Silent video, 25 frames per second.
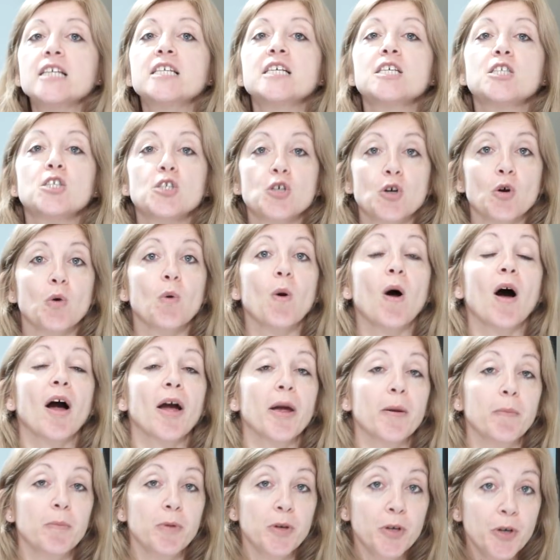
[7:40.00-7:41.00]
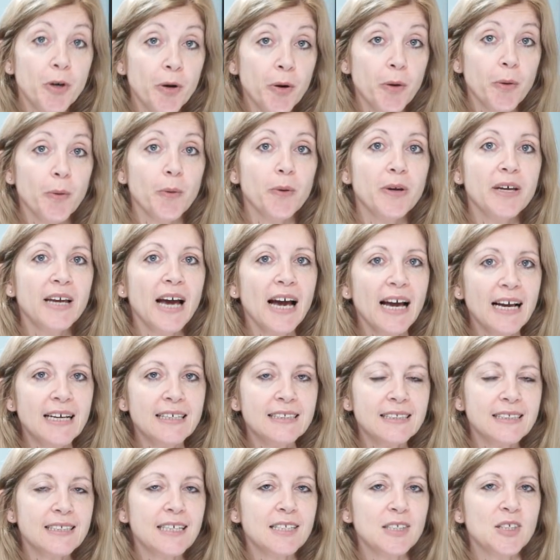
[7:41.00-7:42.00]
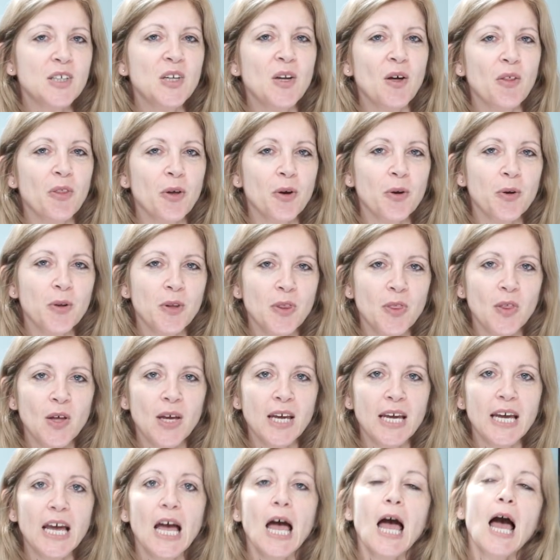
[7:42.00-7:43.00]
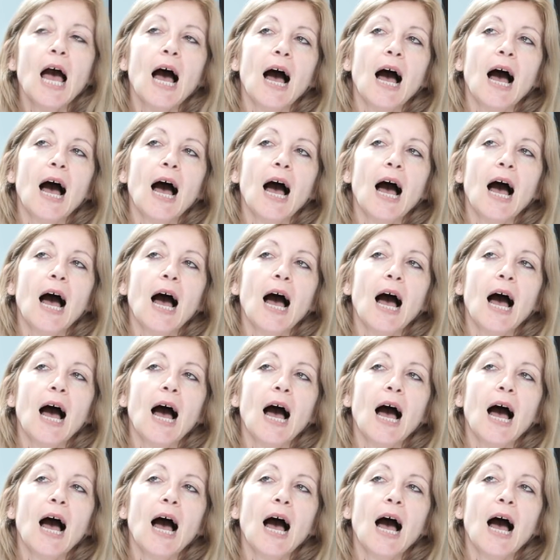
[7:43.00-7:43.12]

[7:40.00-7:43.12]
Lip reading: describe you? Yes, that's another good thing.